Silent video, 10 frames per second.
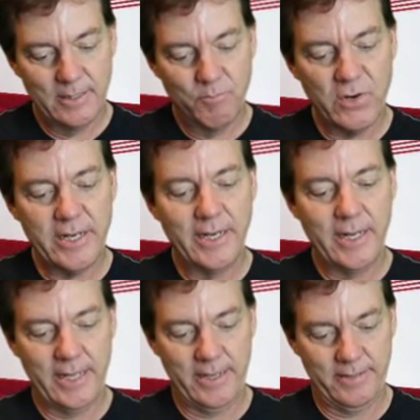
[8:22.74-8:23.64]

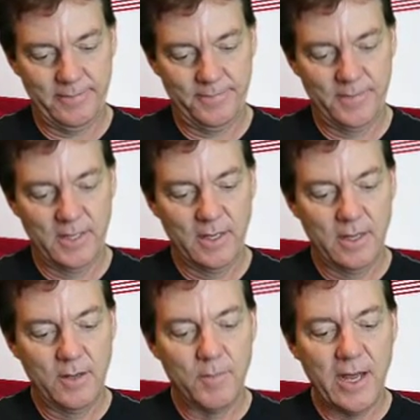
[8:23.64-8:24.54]
Brittany,
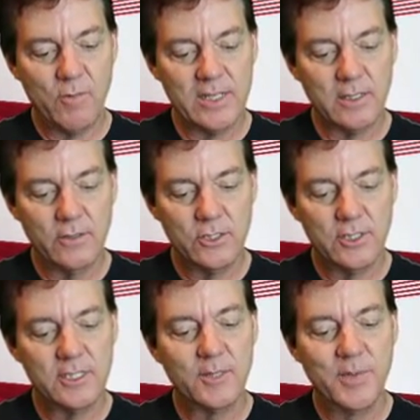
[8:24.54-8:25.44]
my resolution
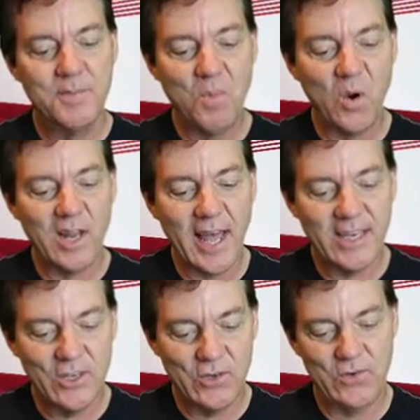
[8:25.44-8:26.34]
is to be more
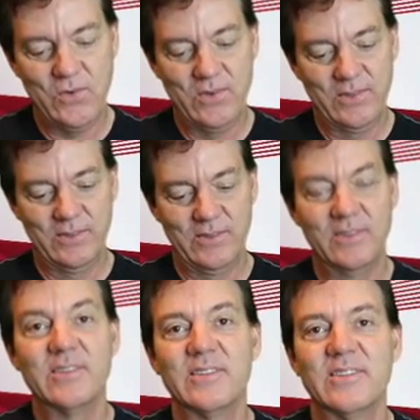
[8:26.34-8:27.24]
like you.
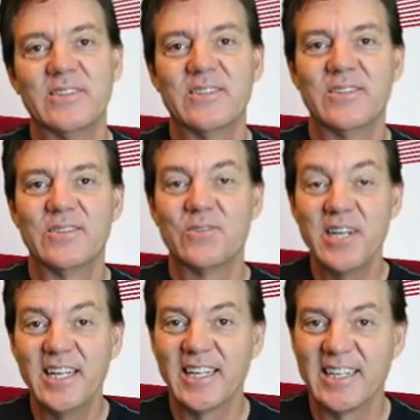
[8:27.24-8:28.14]

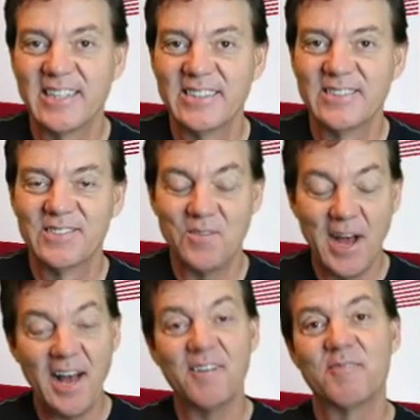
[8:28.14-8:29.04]
Really?
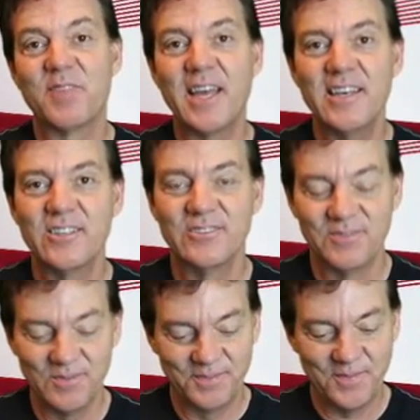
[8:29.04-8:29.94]
Wow, thank you.
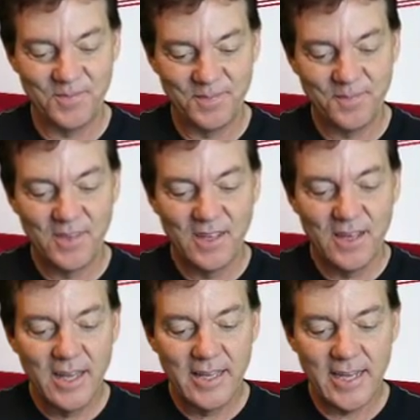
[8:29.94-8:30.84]

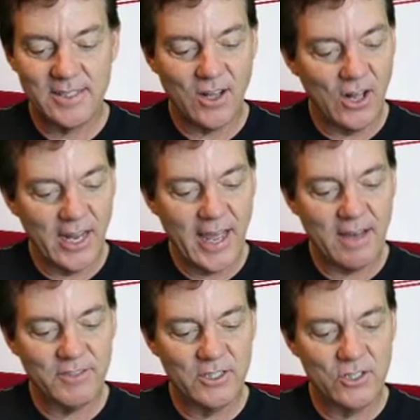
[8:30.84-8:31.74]
Yes, all I
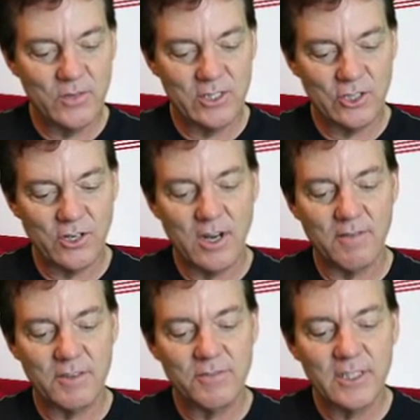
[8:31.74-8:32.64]
have to do is turn
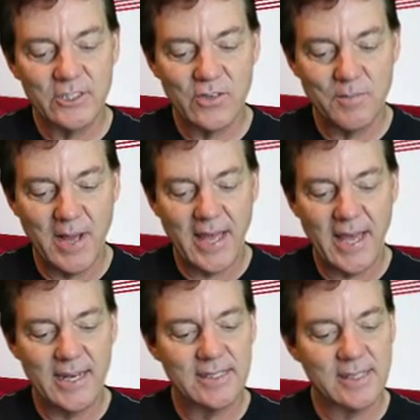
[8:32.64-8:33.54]
off the filter in my
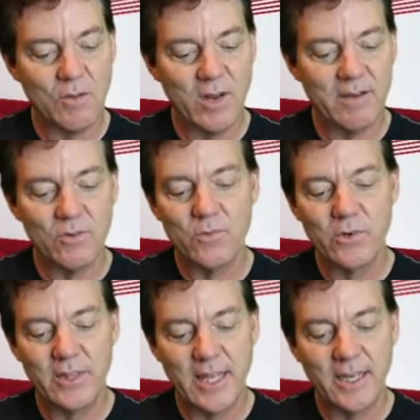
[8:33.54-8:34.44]
head and say whatever
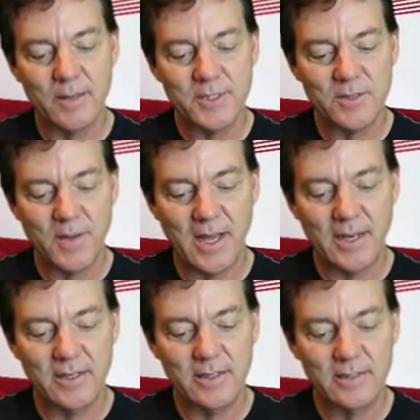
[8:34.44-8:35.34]
rude thing comes to mind.